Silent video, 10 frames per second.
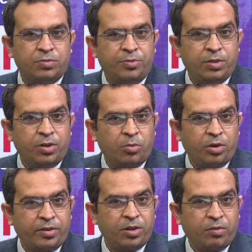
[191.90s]
frequent
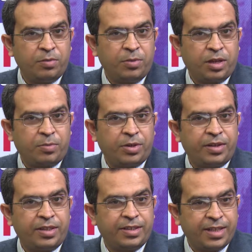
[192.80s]
monitoring of the blood
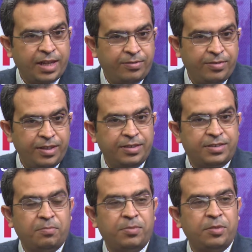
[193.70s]
pressure itself in
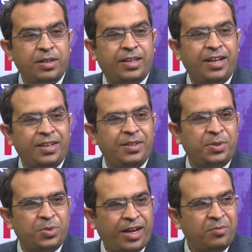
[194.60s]
some people can
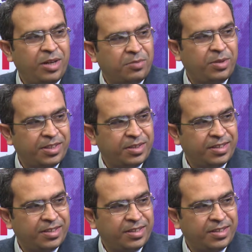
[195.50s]
lead to high blood pressure.